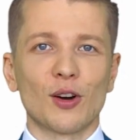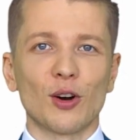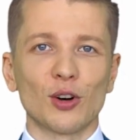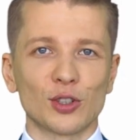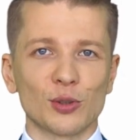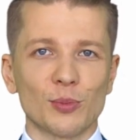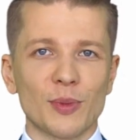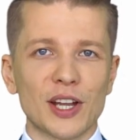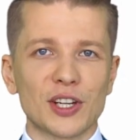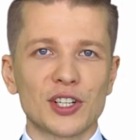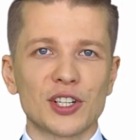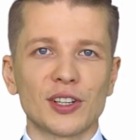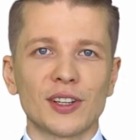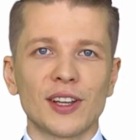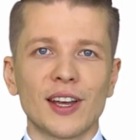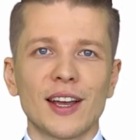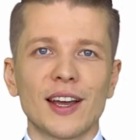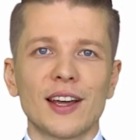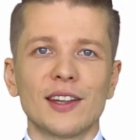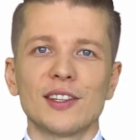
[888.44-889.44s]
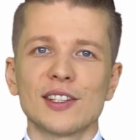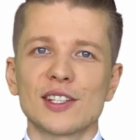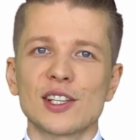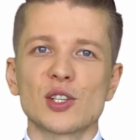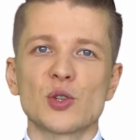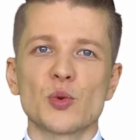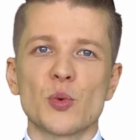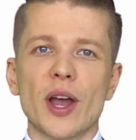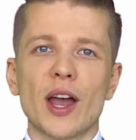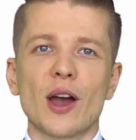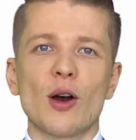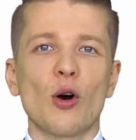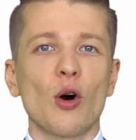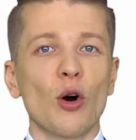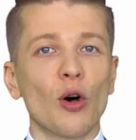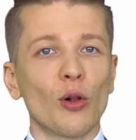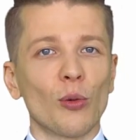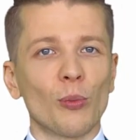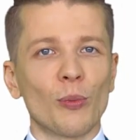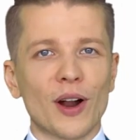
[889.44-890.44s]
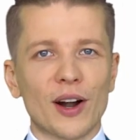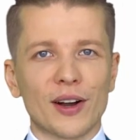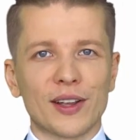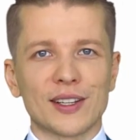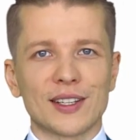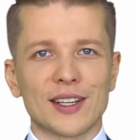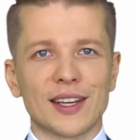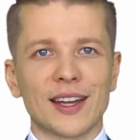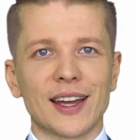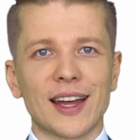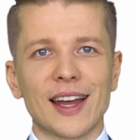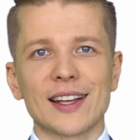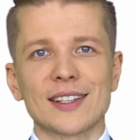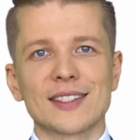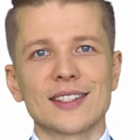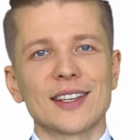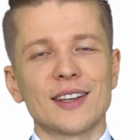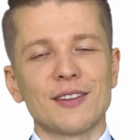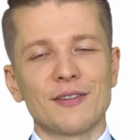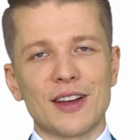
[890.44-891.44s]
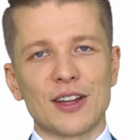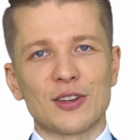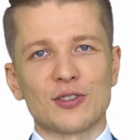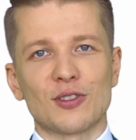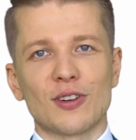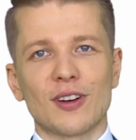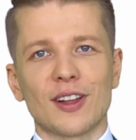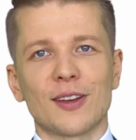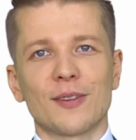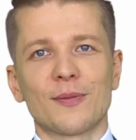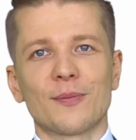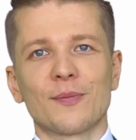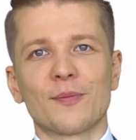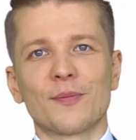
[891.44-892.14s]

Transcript: Automation, this is where all marketing heads eventually.